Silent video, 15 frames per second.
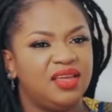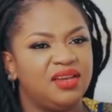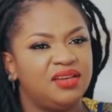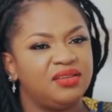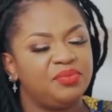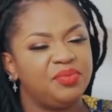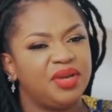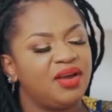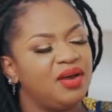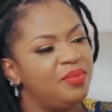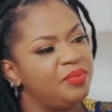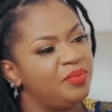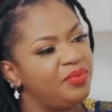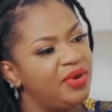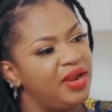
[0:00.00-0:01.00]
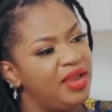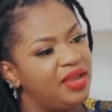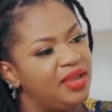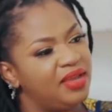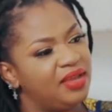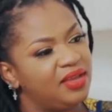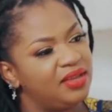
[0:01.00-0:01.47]
then become
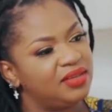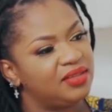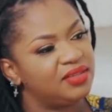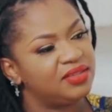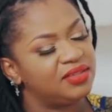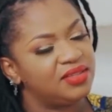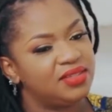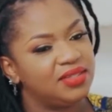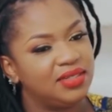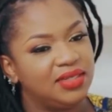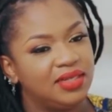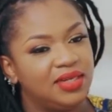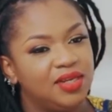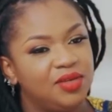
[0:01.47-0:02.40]
prey, and mm-hmm.